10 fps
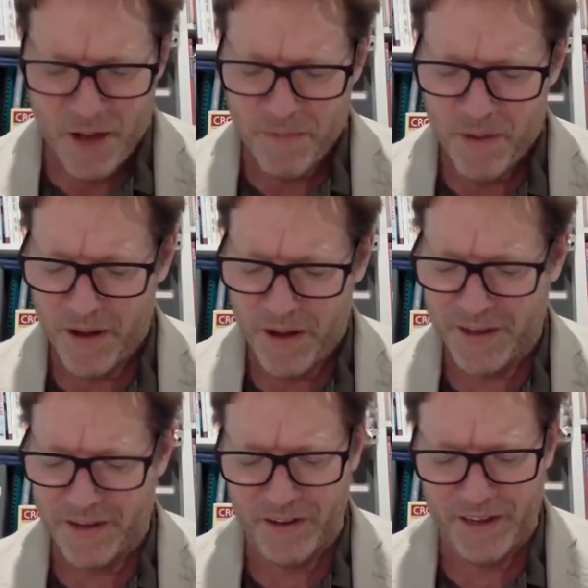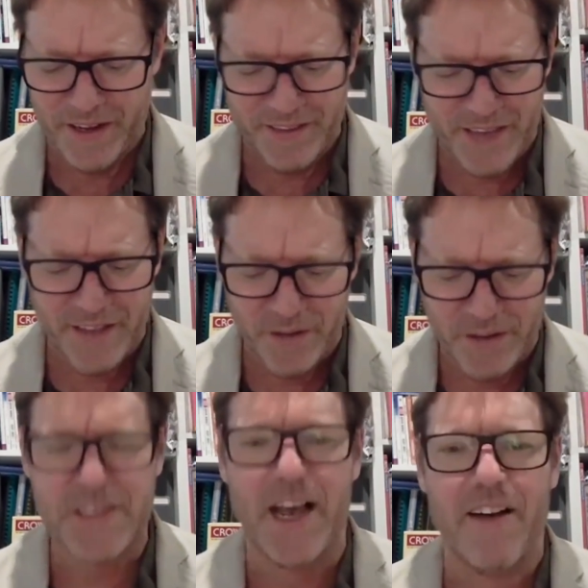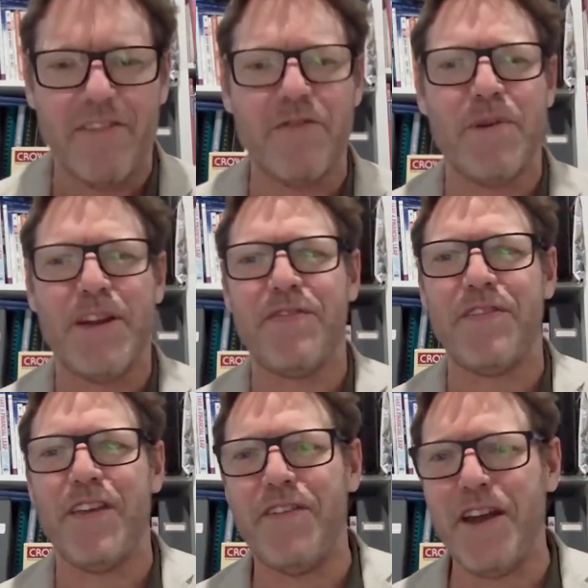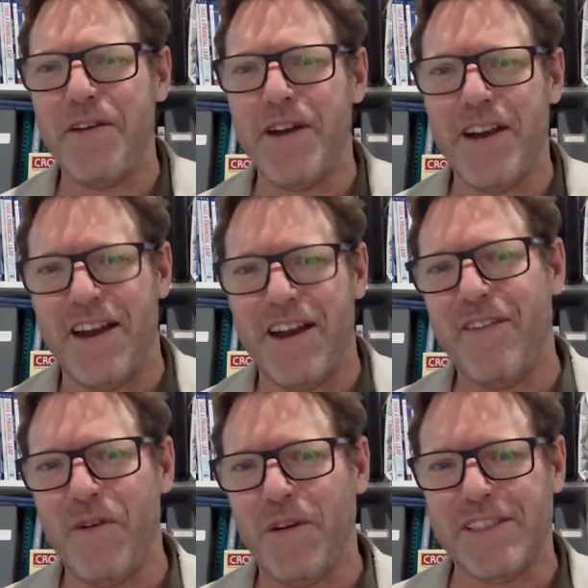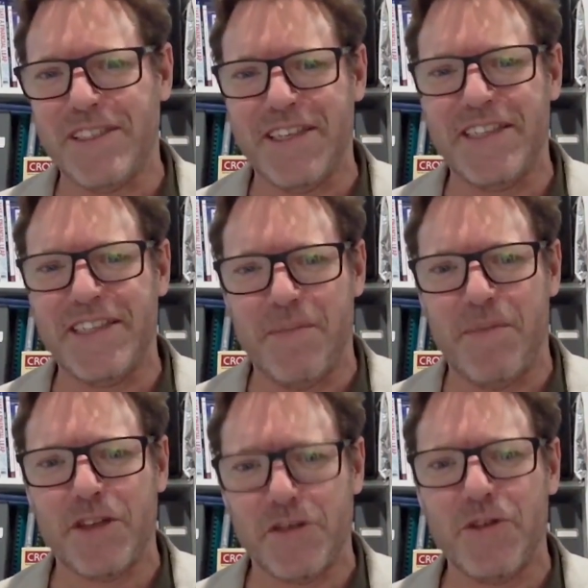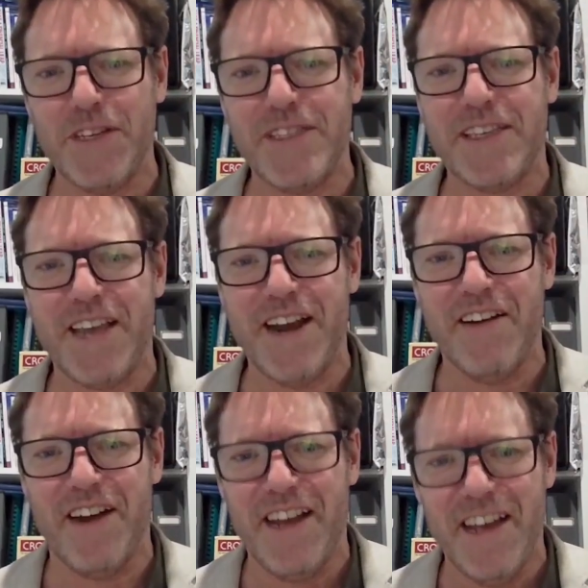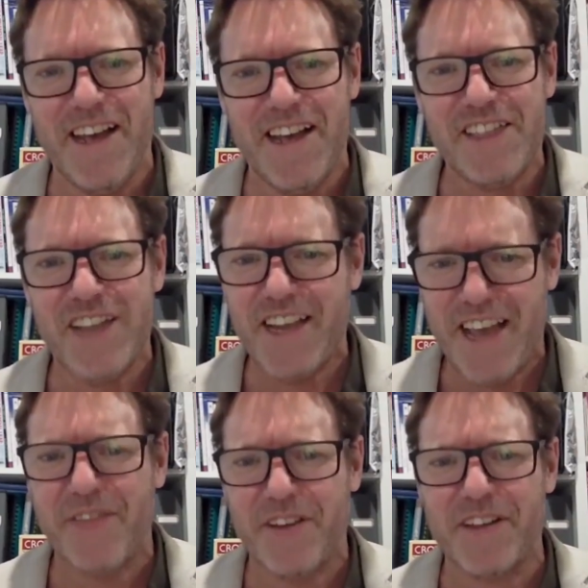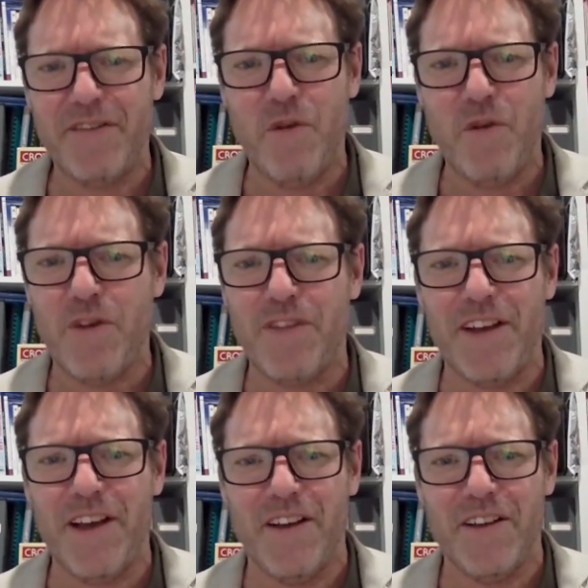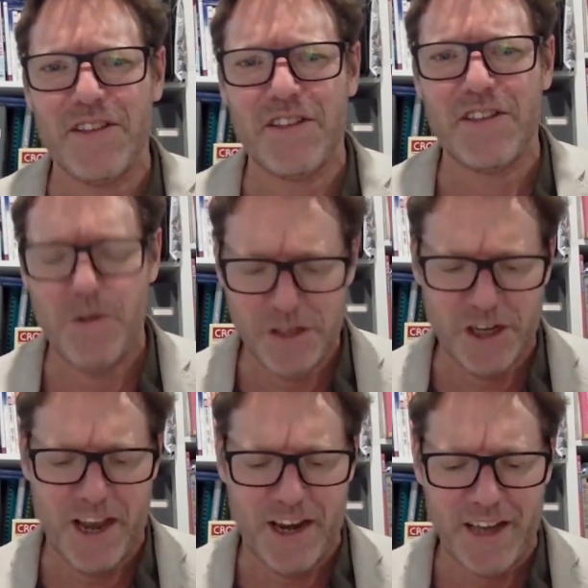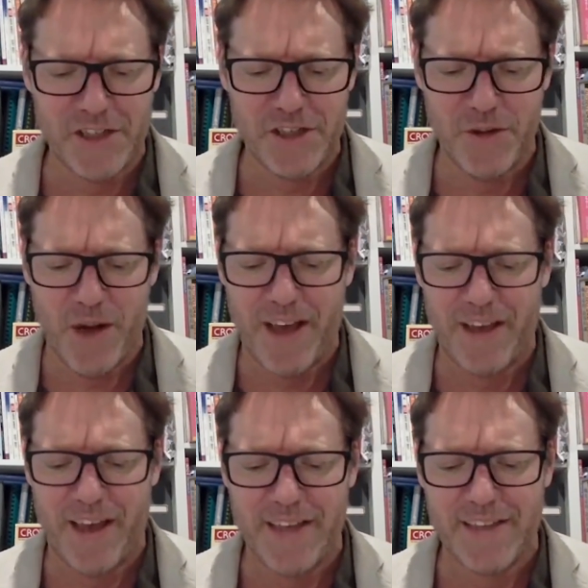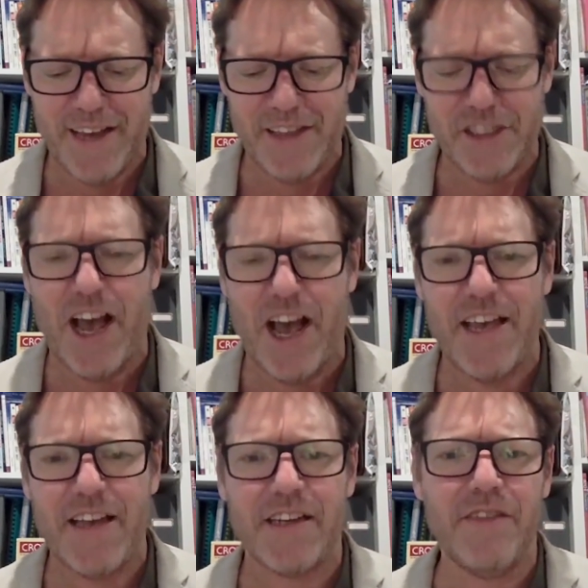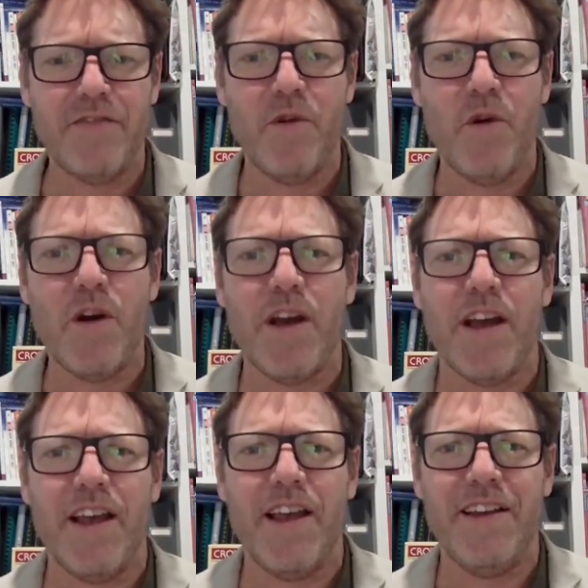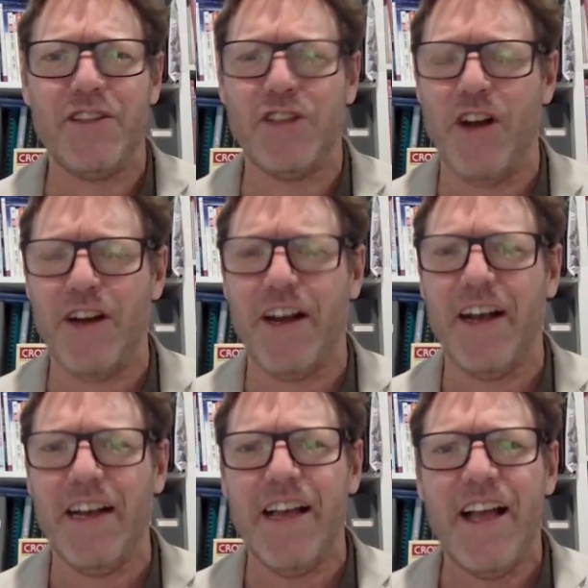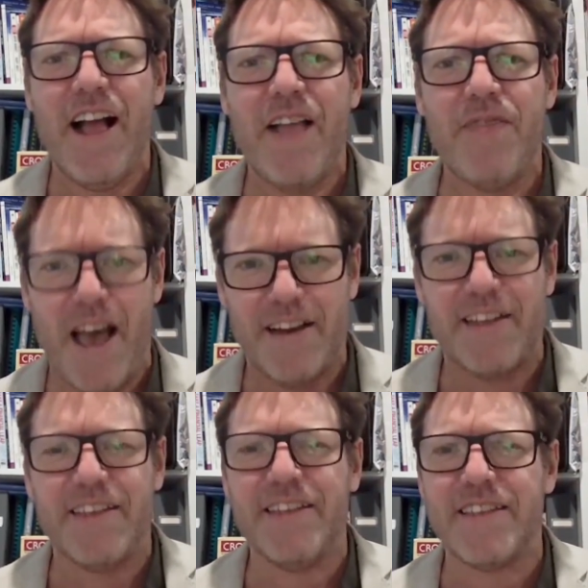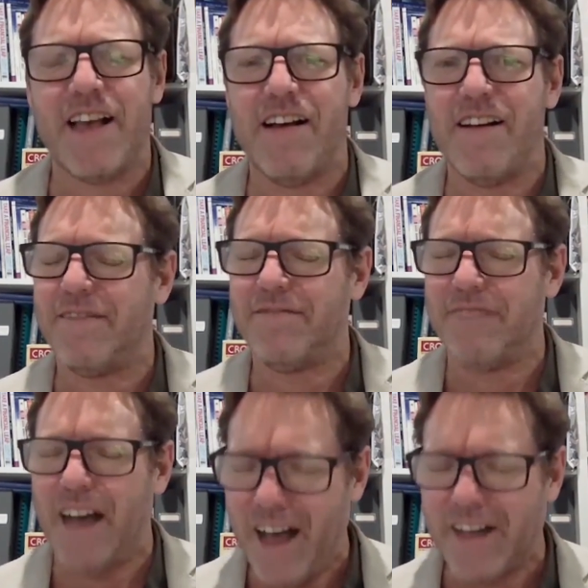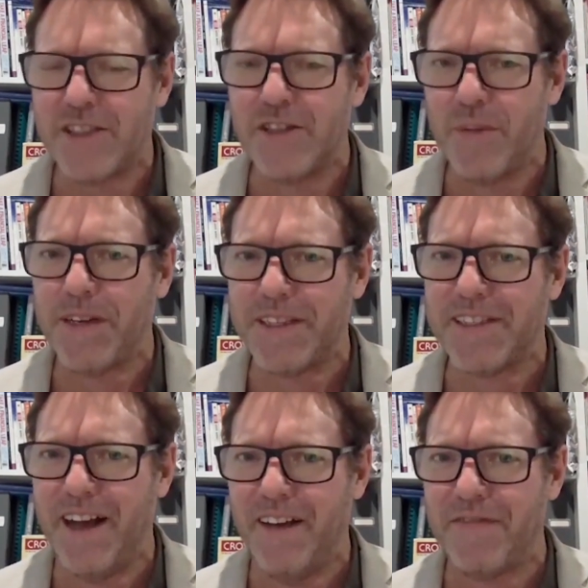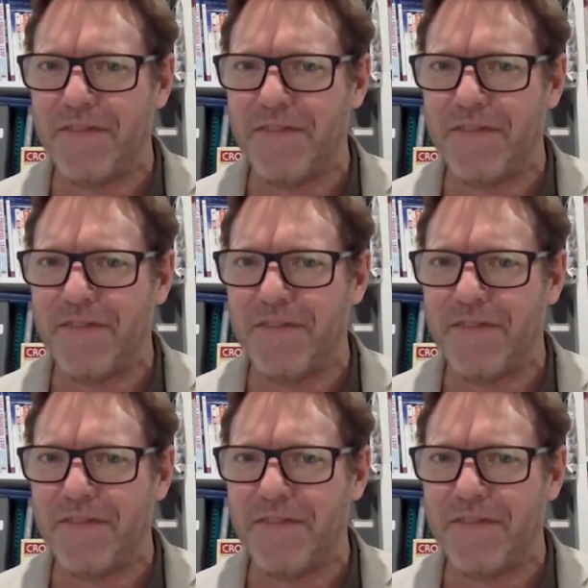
my golly, that looks tough. But if anyone ever wants to see something truly scary, check out the cliff walk videos. Hushan, Huashan cliff walk in China. That is heart-stopping stuff.